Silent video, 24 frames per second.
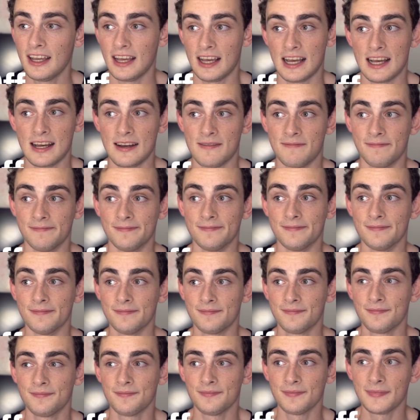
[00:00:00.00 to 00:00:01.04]
Um,
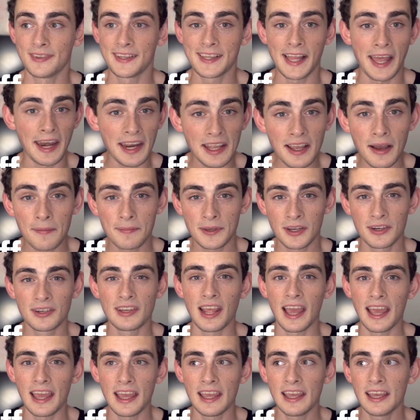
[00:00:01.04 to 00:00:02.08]
setting up your
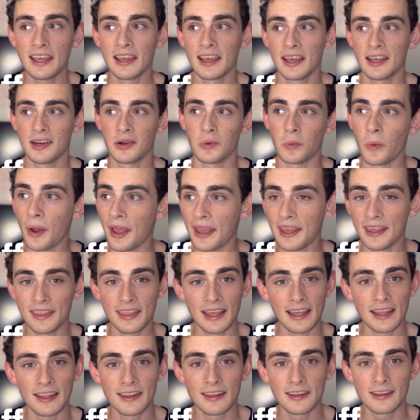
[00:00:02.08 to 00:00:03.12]
day in a way
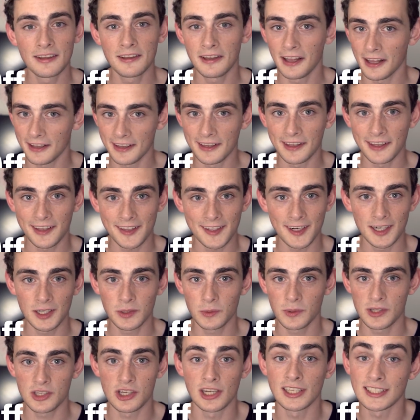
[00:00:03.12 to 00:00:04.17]
that doesn't
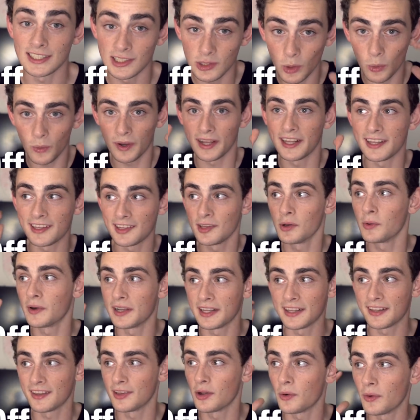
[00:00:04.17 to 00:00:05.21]
start with just noise,
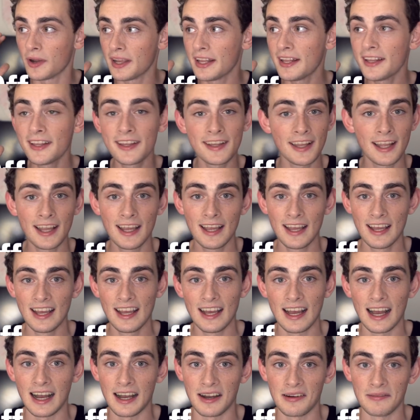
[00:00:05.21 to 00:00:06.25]
noise, noise,
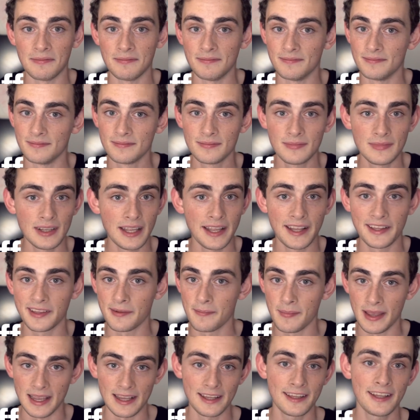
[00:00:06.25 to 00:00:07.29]
um, is
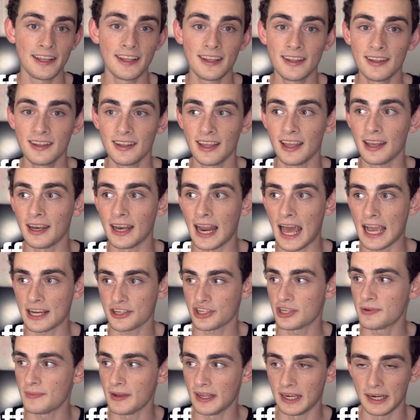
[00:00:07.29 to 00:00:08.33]
amazing and
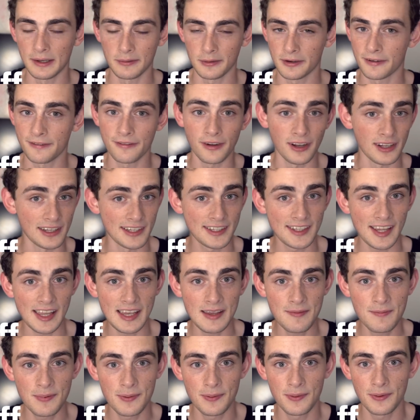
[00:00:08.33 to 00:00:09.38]
actually being able to fall
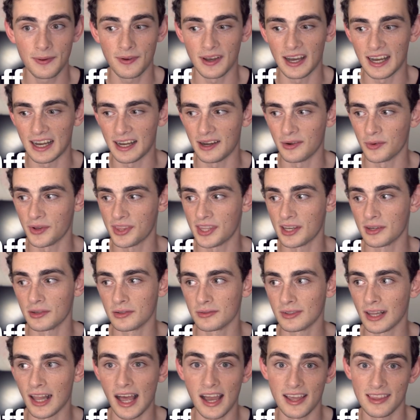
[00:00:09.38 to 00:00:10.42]
asleep uh,
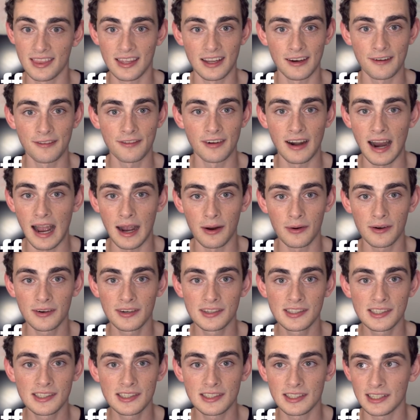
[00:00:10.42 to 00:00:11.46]
without lying there for
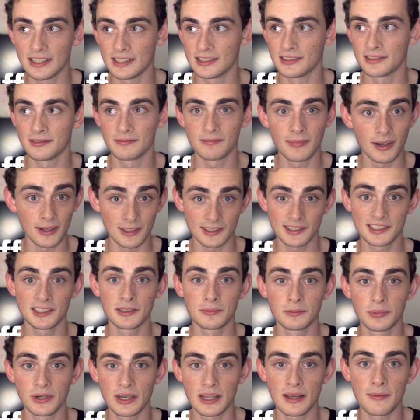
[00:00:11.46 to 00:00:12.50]
hours is also
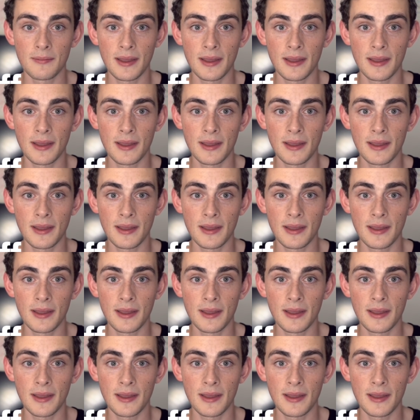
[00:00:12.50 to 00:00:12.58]
pretty